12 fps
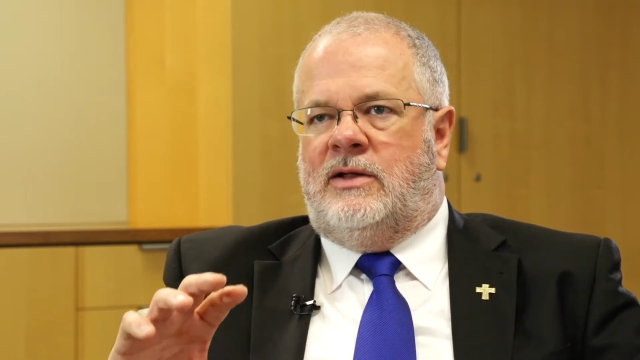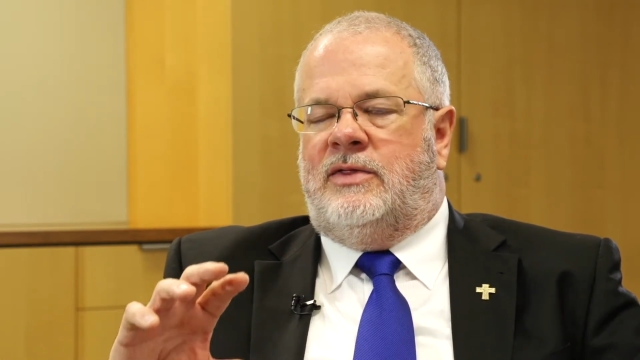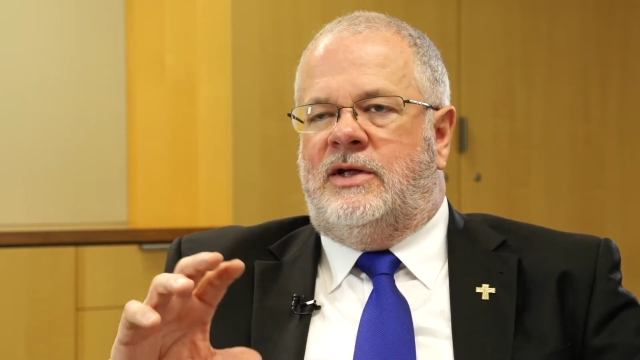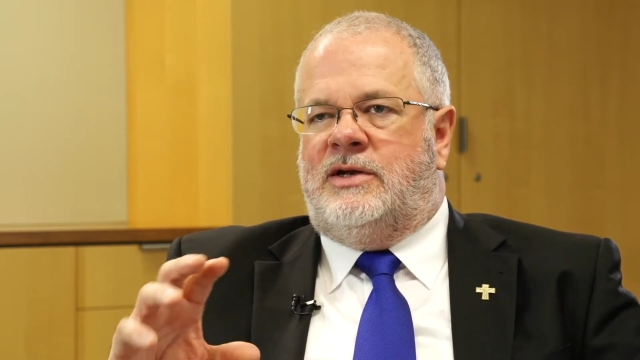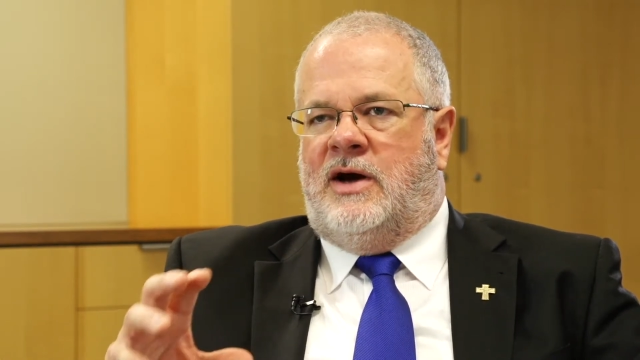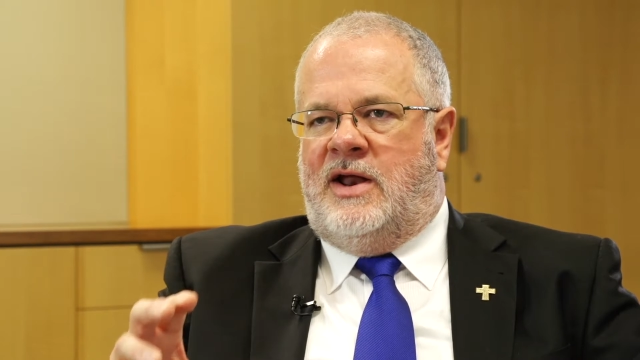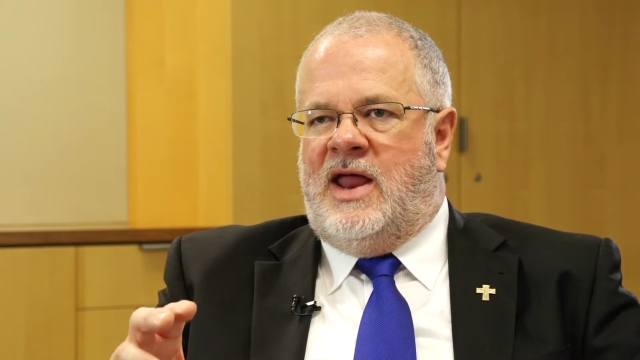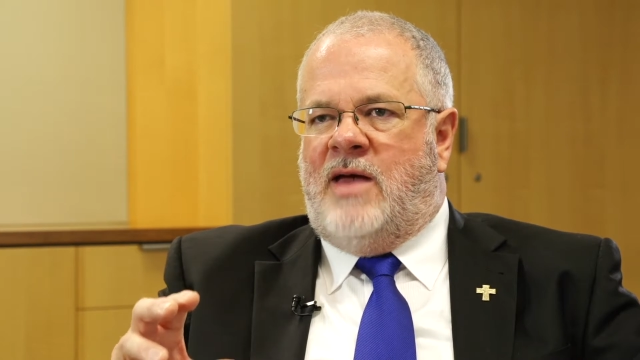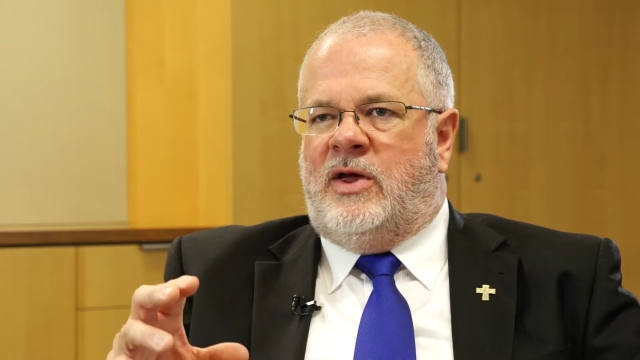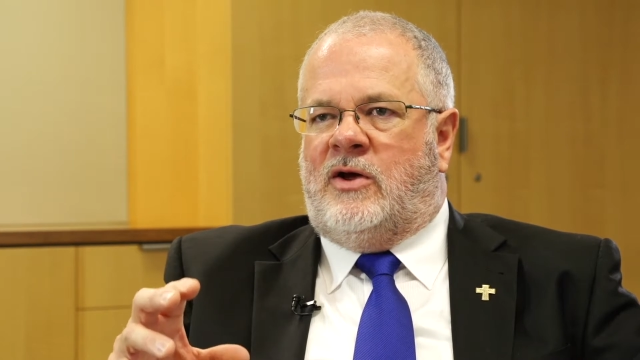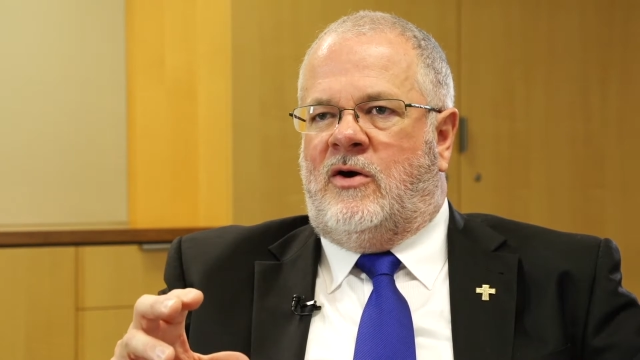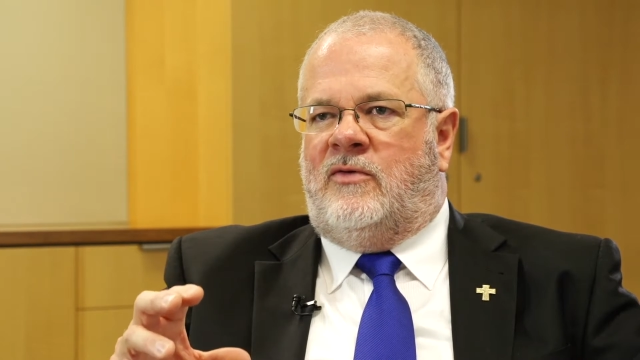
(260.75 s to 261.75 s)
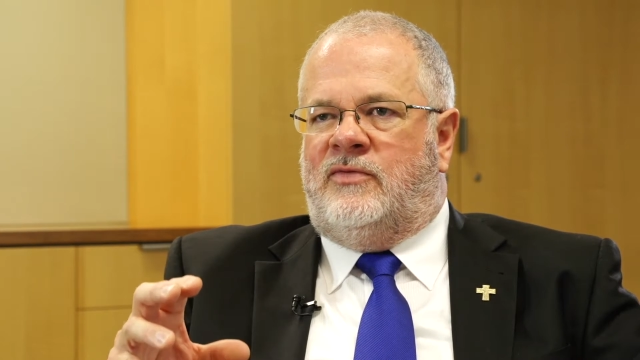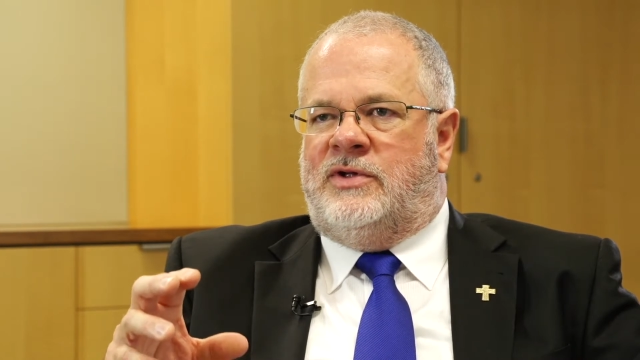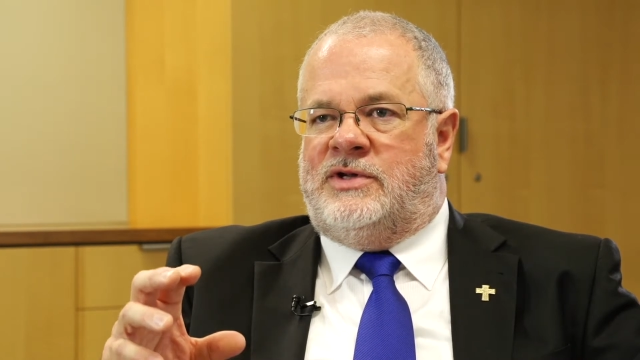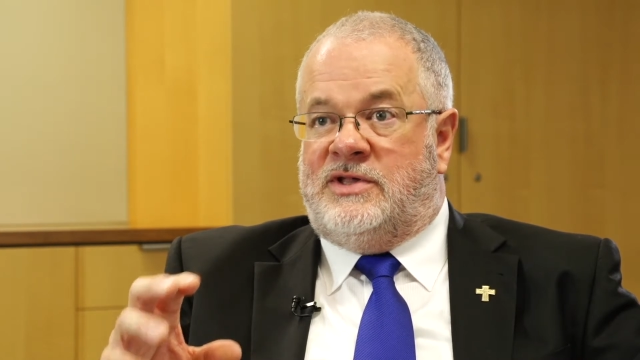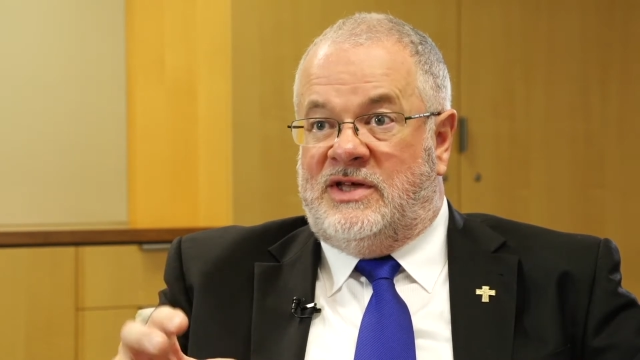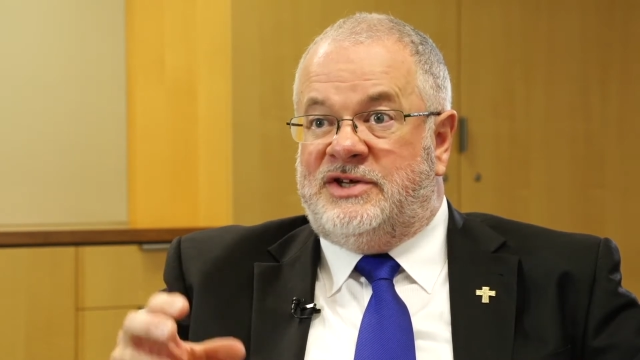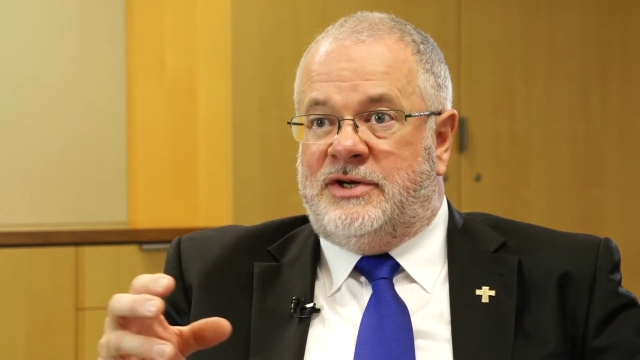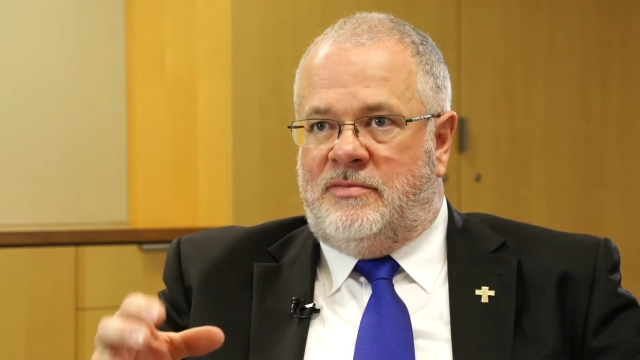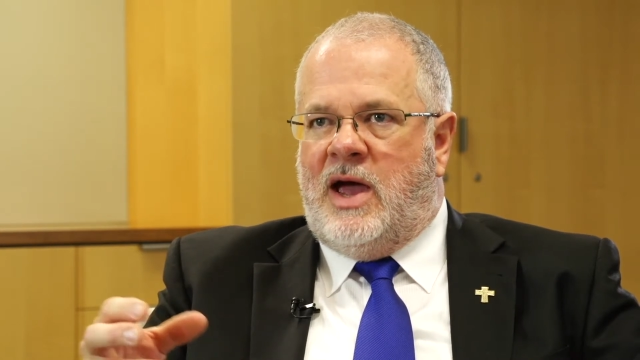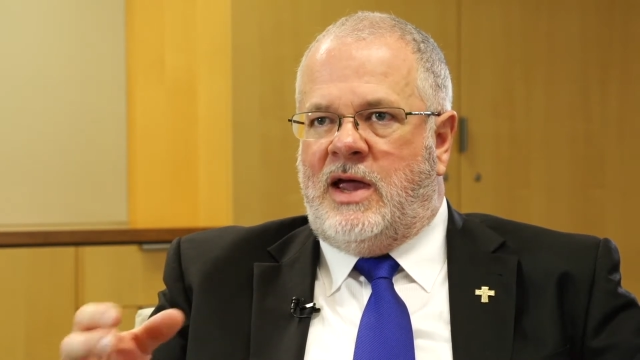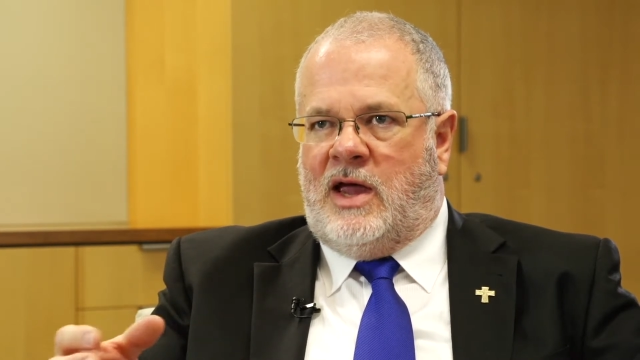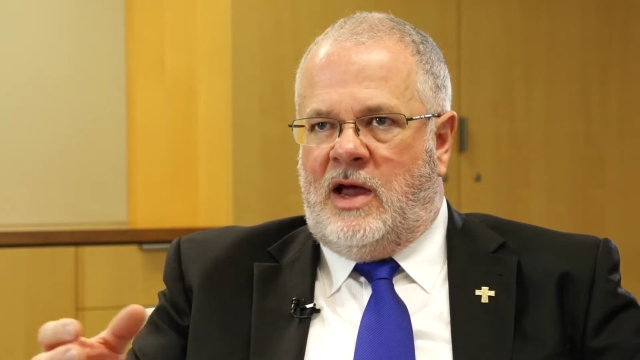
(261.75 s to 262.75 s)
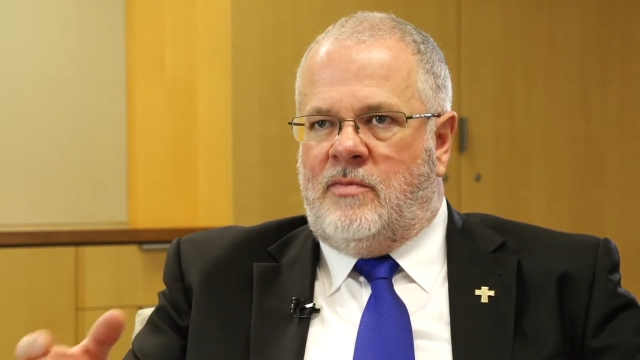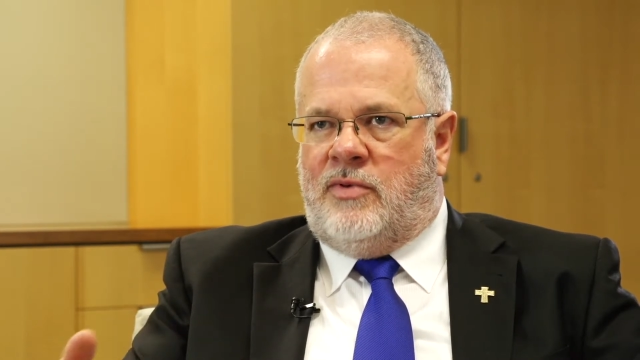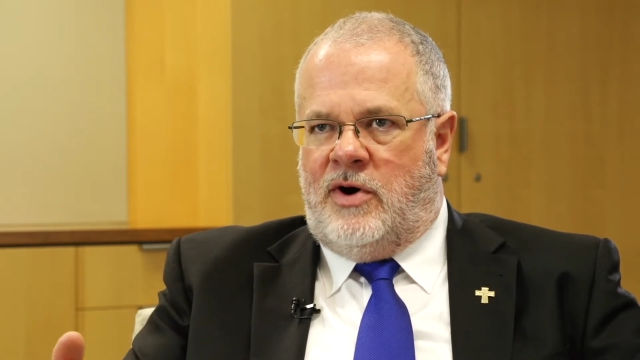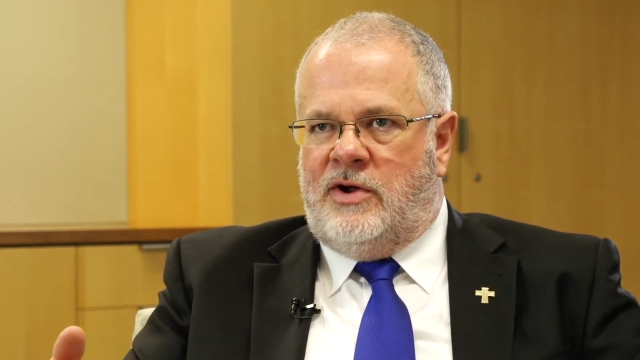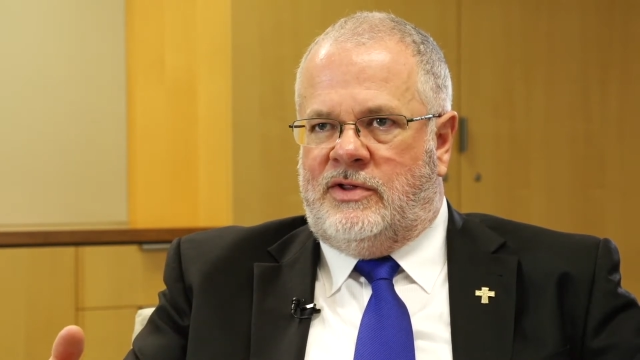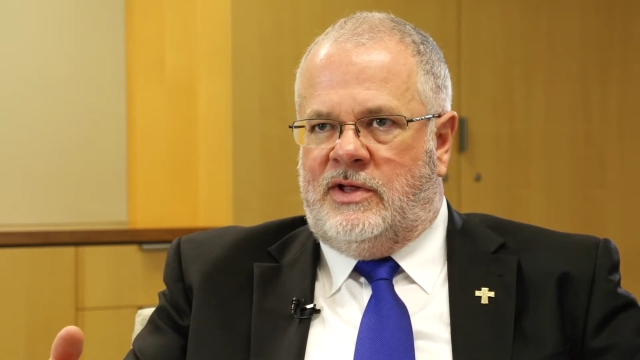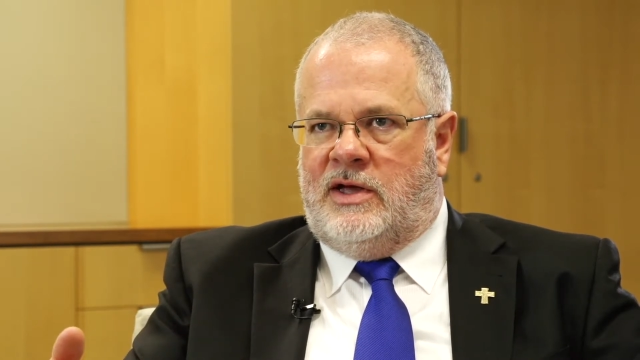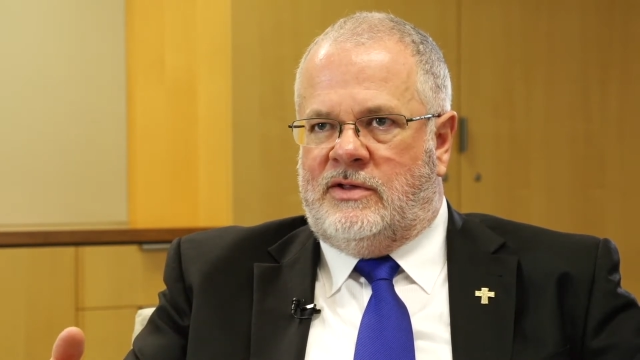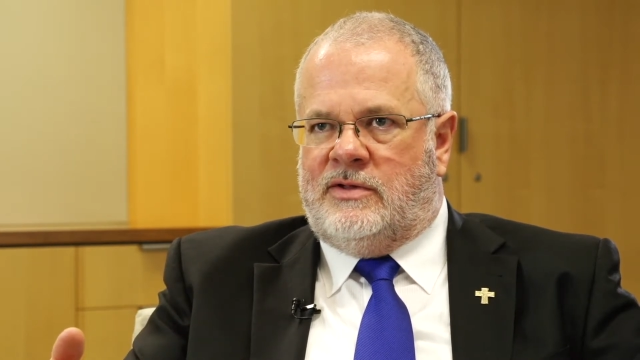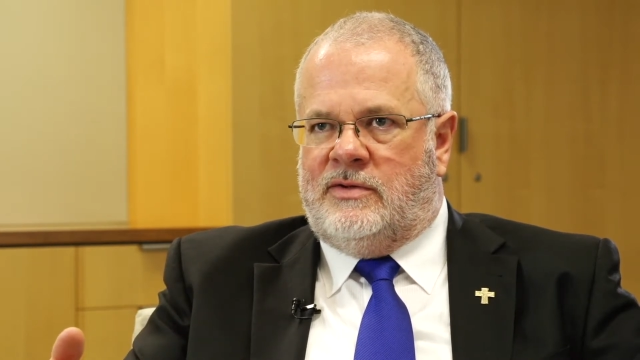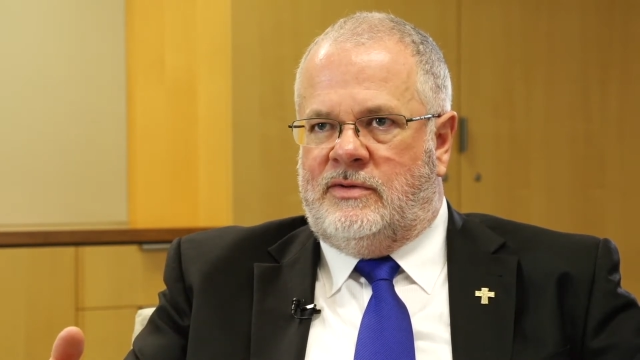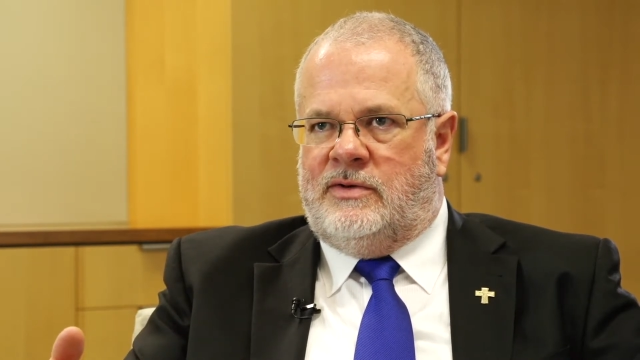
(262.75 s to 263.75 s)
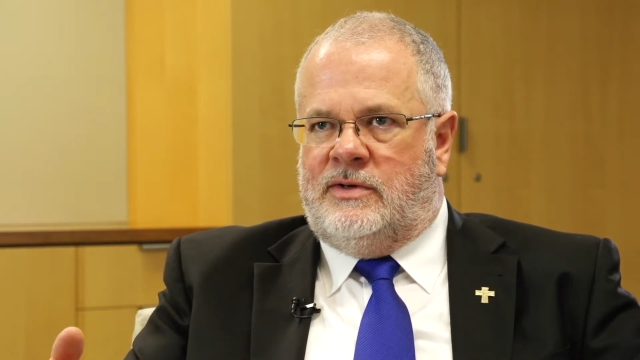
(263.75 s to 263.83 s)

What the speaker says: the dynamic of the decision-making process.